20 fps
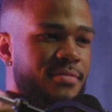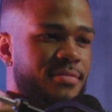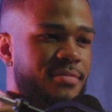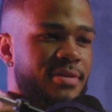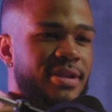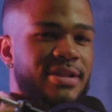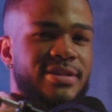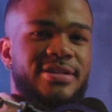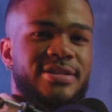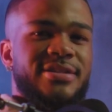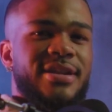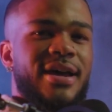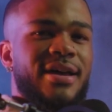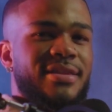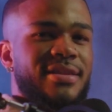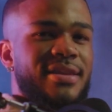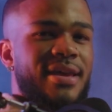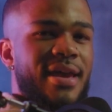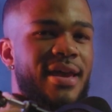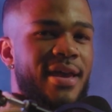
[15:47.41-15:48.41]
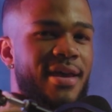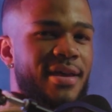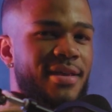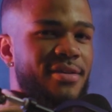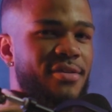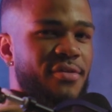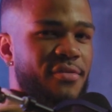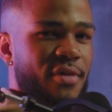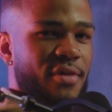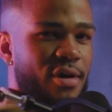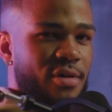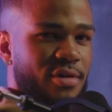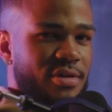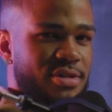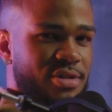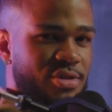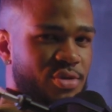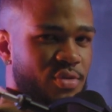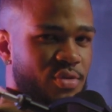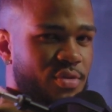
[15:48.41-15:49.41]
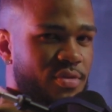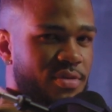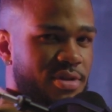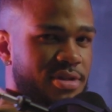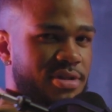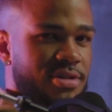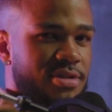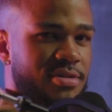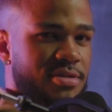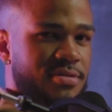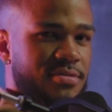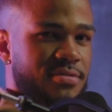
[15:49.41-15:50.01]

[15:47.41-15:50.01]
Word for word: this is not the end of our stories.